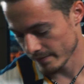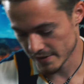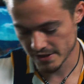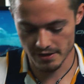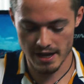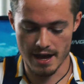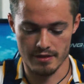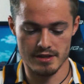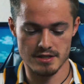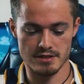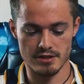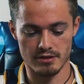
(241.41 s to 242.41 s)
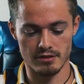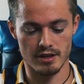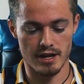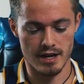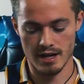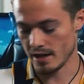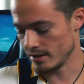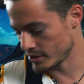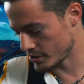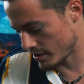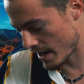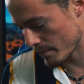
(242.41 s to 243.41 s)
So yeah, this little
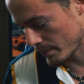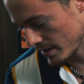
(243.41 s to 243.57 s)
strap